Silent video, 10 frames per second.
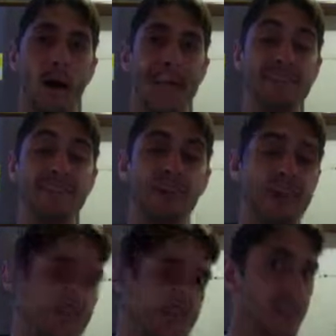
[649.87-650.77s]

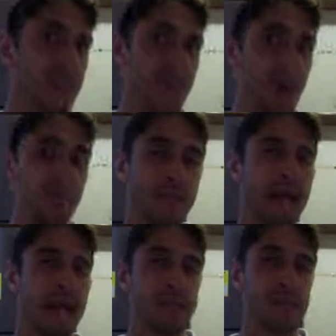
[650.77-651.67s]
advice type
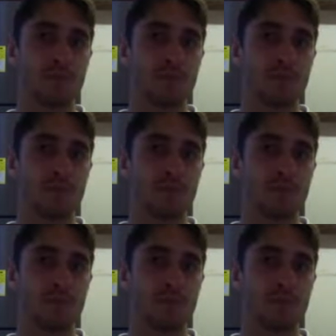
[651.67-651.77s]
tasks,